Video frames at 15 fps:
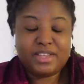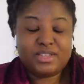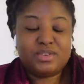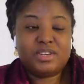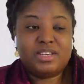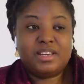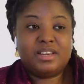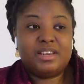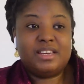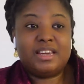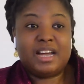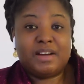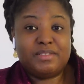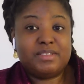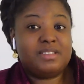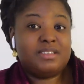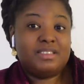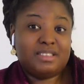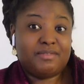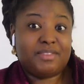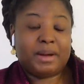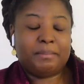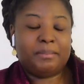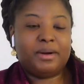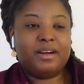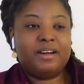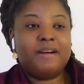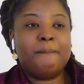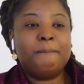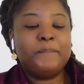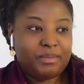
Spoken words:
so now he's a vampire.